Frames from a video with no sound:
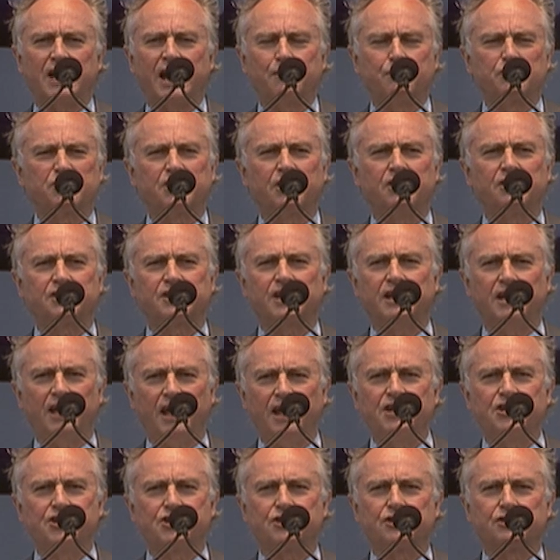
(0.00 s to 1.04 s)
I was going to say
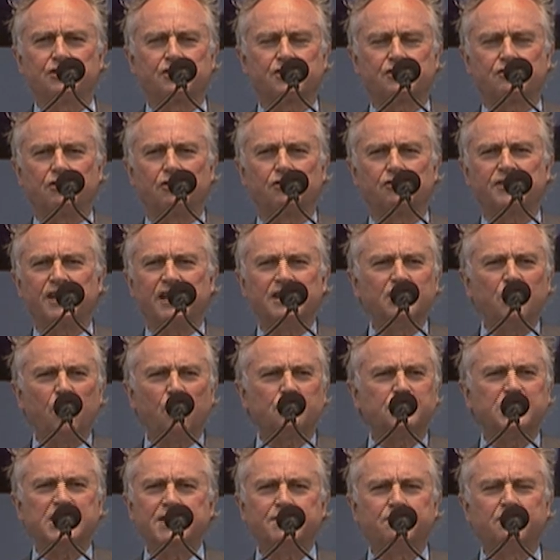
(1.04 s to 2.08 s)
ancient scrolls, they're
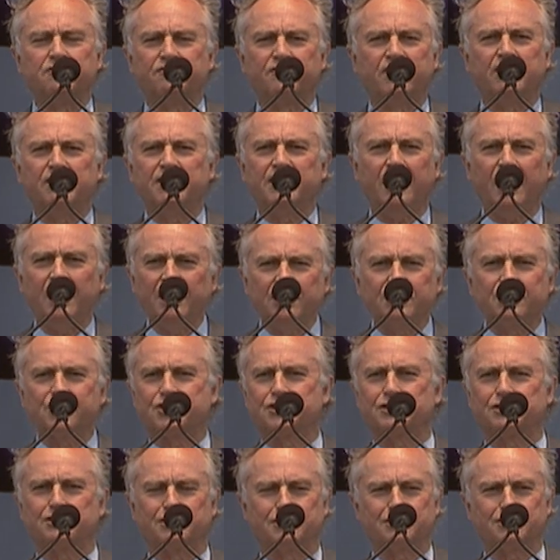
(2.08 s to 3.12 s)
not even very
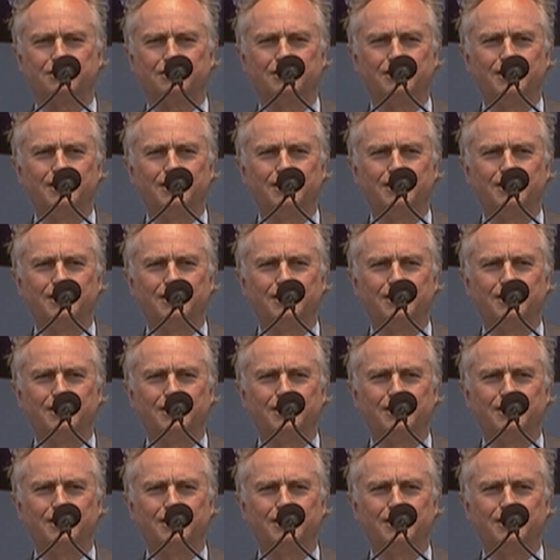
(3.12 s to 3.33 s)
ancient.